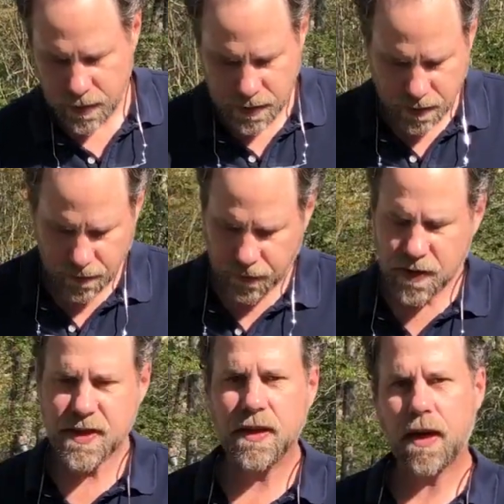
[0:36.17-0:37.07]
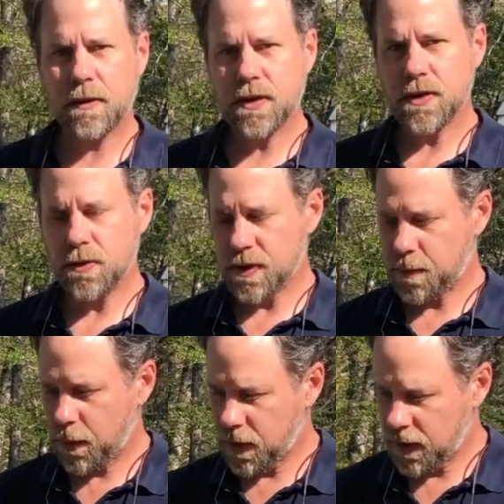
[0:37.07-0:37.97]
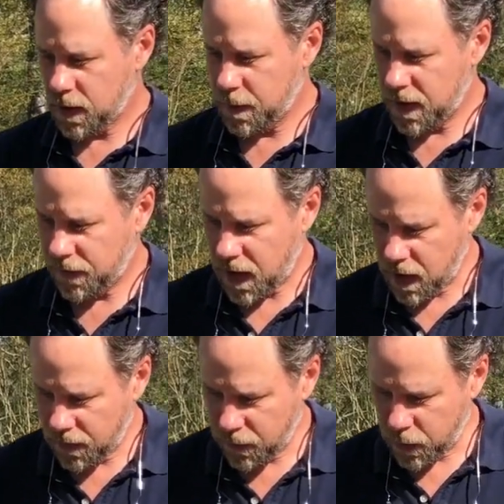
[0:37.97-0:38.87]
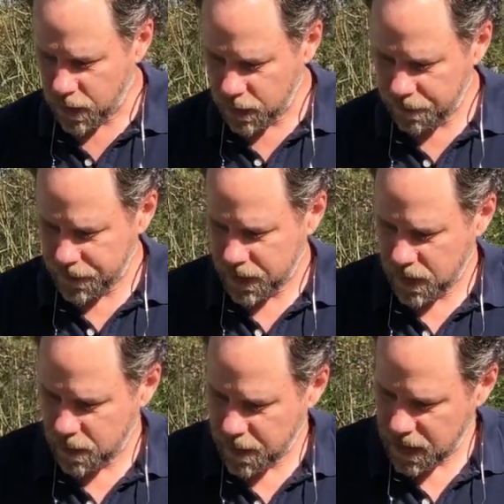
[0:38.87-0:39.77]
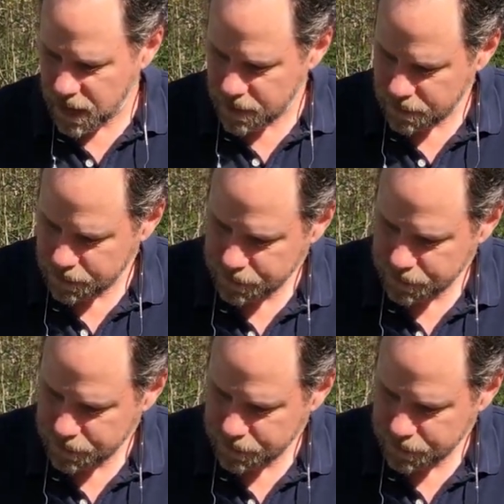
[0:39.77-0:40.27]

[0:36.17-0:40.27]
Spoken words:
So the first thing I'm going to do is put a little bit of olive oil in the pan.